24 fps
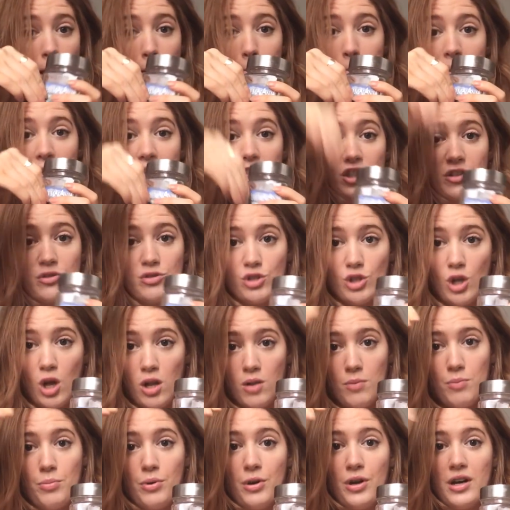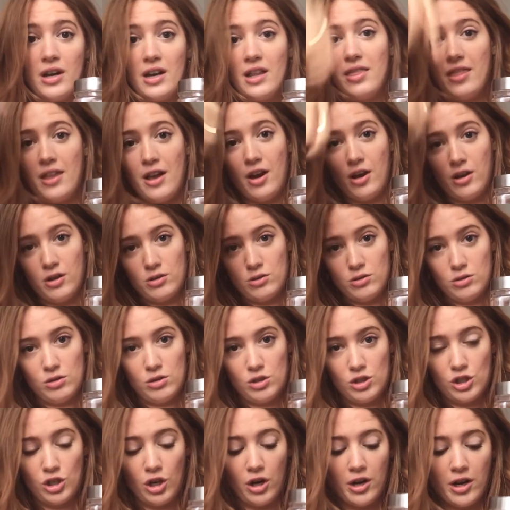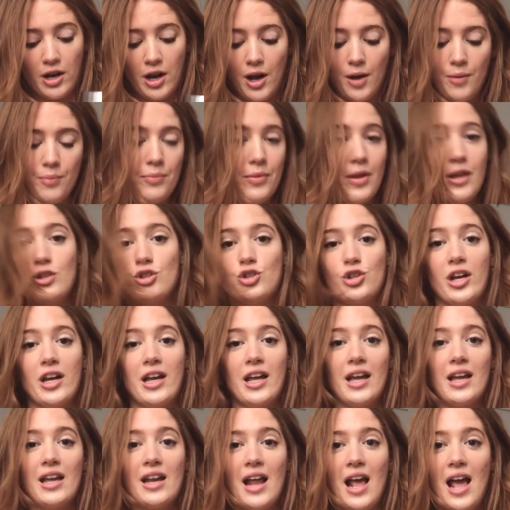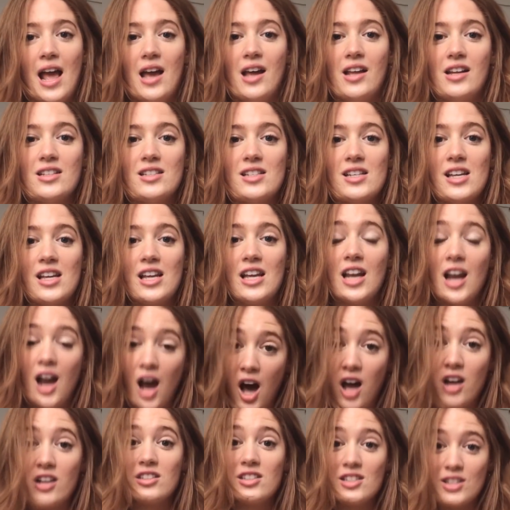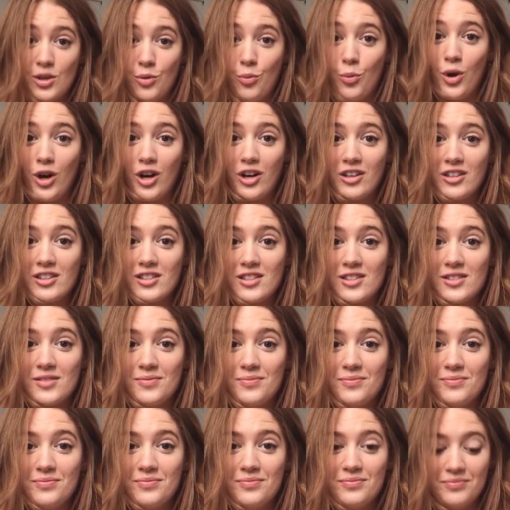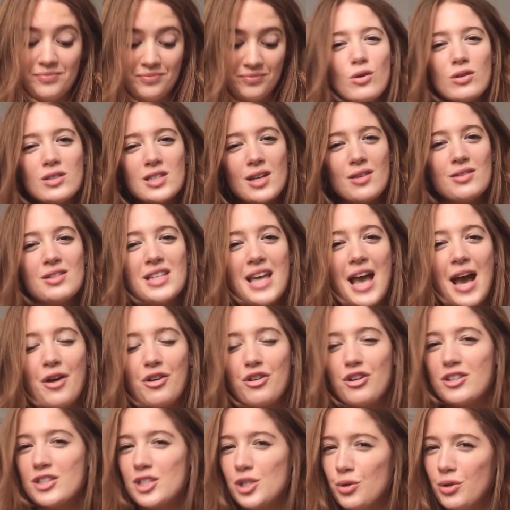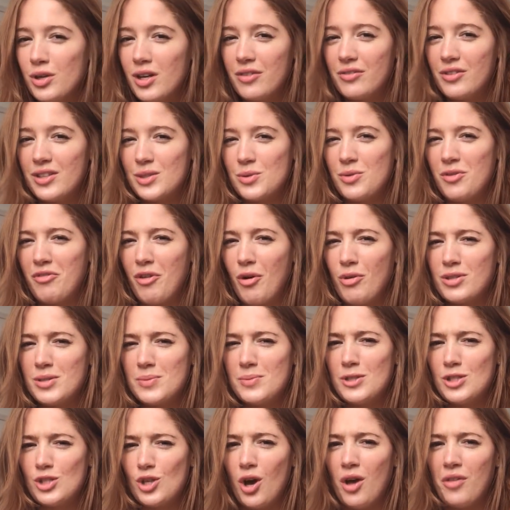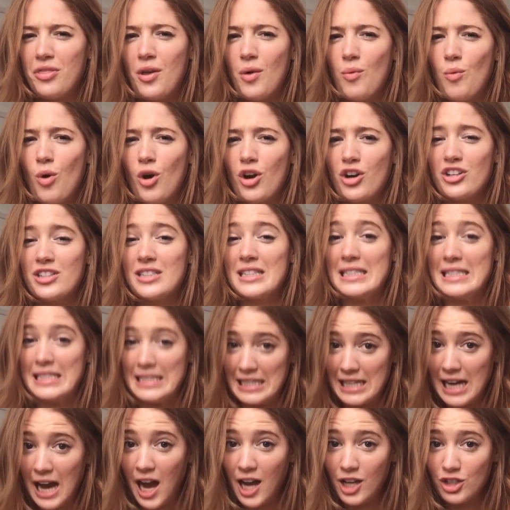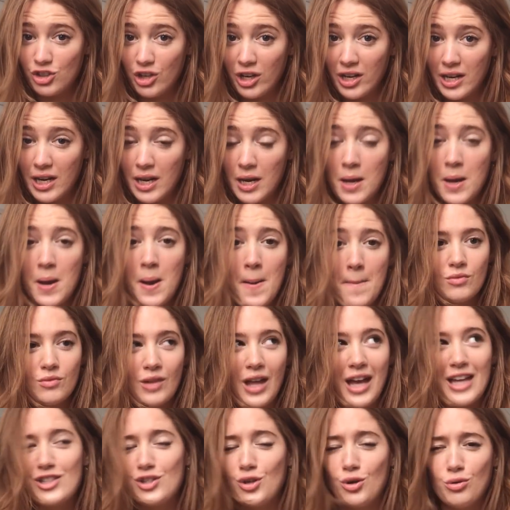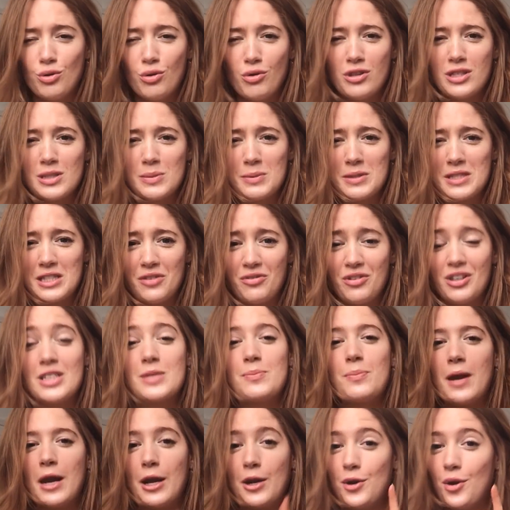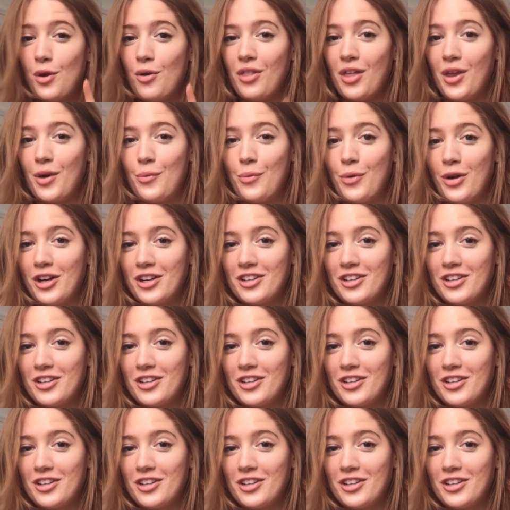take a pinch of salt, put it in there, stir it up, and drink it, and it honestly works. I know it sounds counterintuitive because we've always been taught that water is dehydrating. I don't know the specifics, but I know